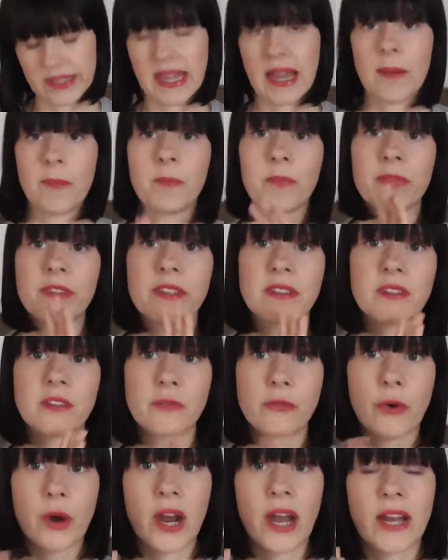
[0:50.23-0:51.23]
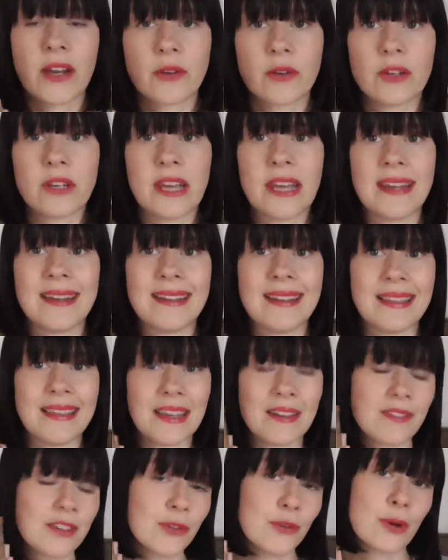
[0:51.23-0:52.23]
Yeah, this is
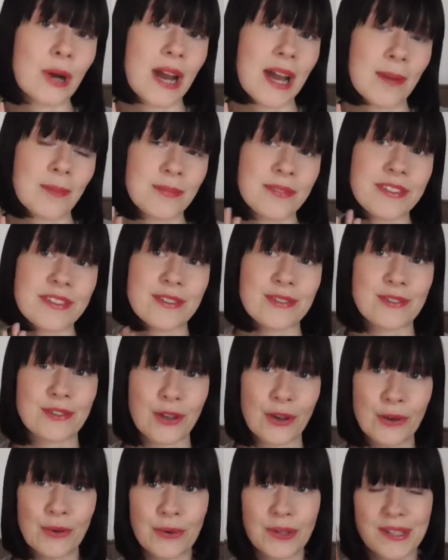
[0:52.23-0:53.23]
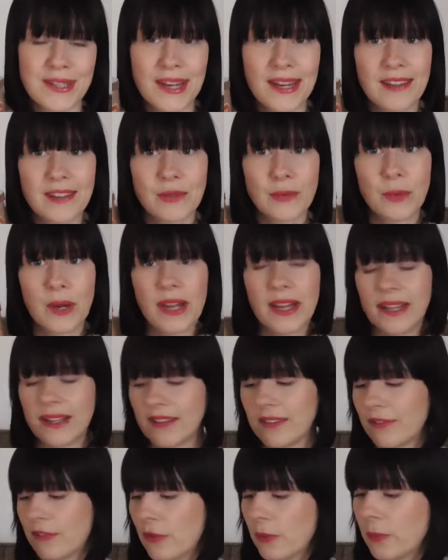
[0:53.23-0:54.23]
411 grams, so it takes a
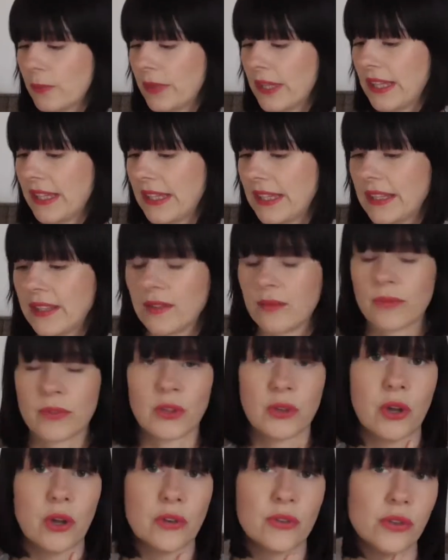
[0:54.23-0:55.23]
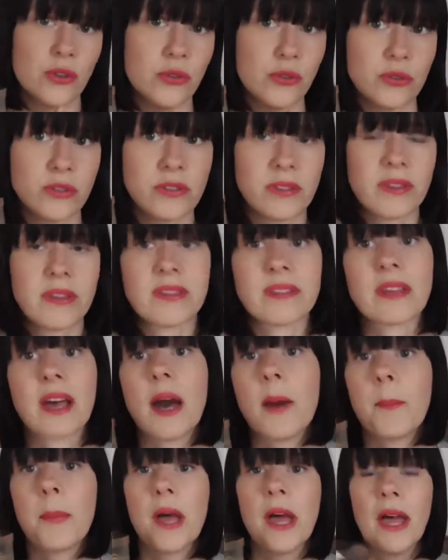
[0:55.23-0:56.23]
while for me, to use these
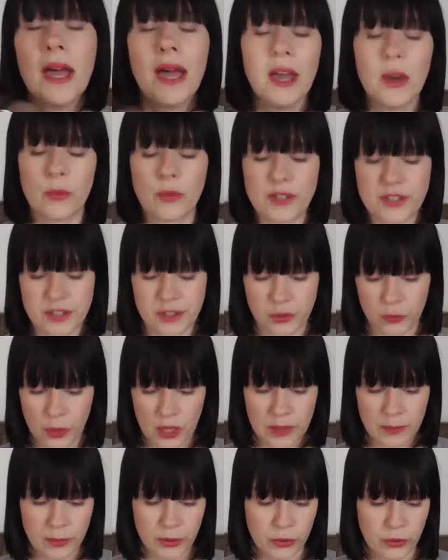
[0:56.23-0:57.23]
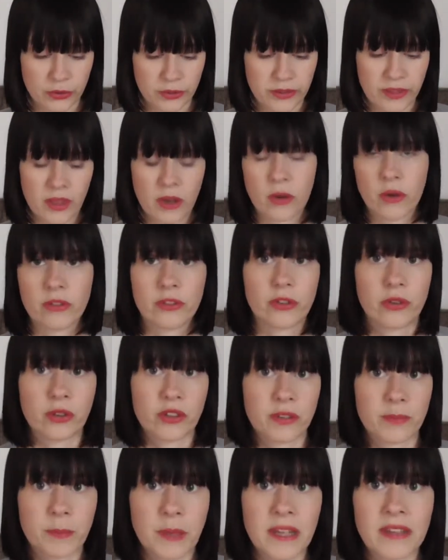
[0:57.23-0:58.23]
up, which is great because they're also
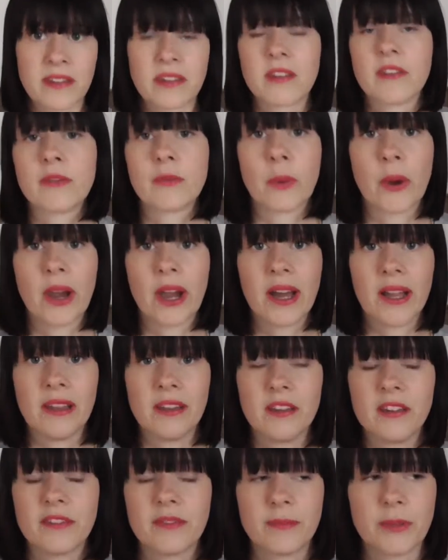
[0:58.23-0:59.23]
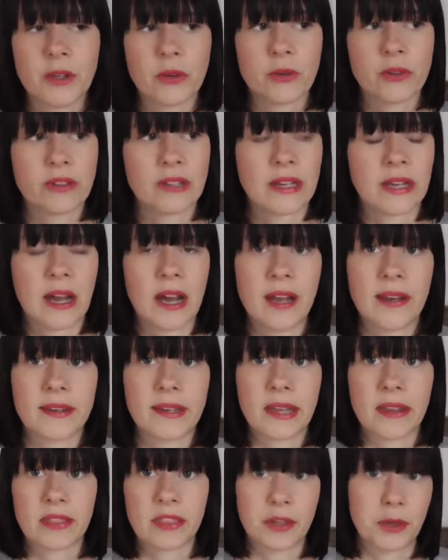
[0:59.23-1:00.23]
expensive where I live because I can't
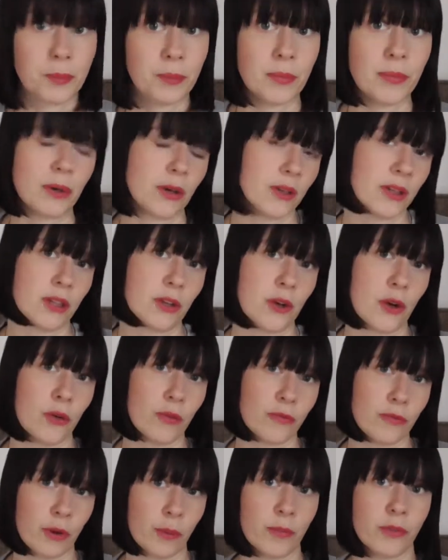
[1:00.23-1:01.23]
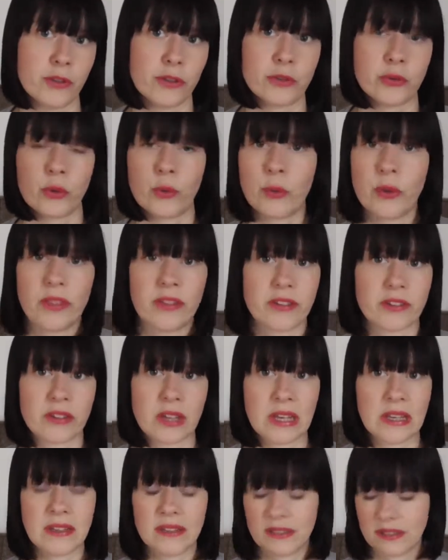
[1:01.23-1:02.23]
get them, from the store when there's
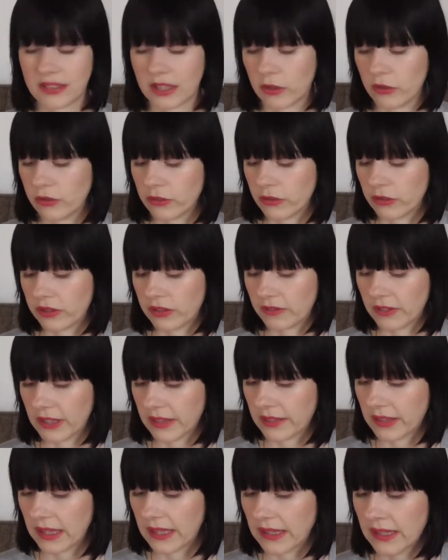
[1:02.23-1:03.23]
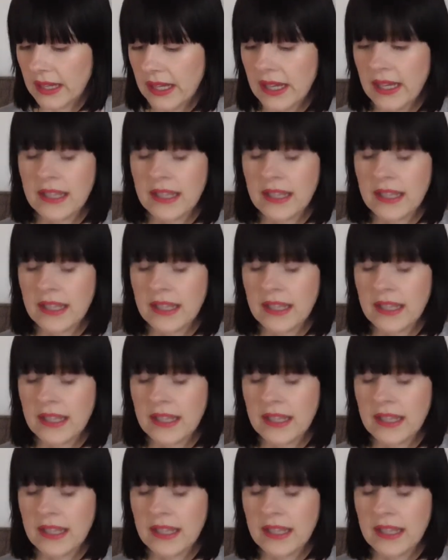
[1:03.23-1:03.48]
any discounts or stuff like that.